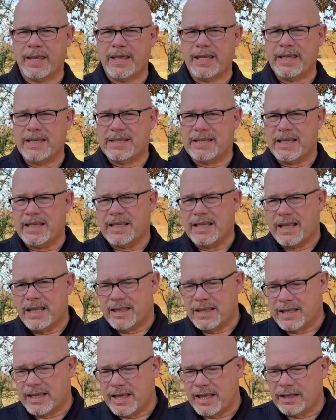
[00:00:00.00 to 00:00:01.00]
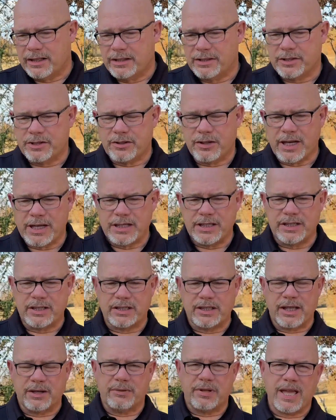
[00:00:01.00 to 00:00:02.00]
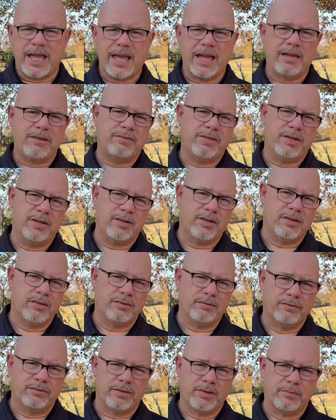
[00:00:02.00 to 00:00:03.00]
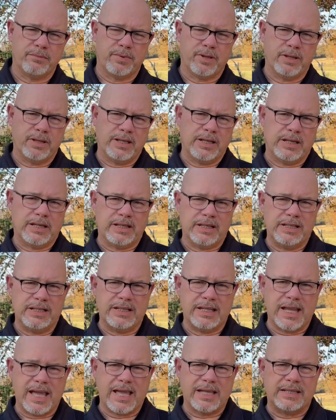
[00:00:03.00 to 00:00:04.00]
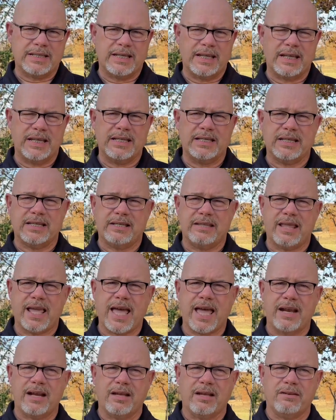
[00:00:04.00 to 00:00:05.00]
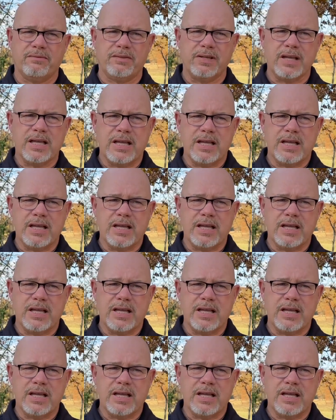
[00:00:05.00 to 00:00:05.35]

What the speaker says: You see, the illustration that we have here from Ecclesiastes is that of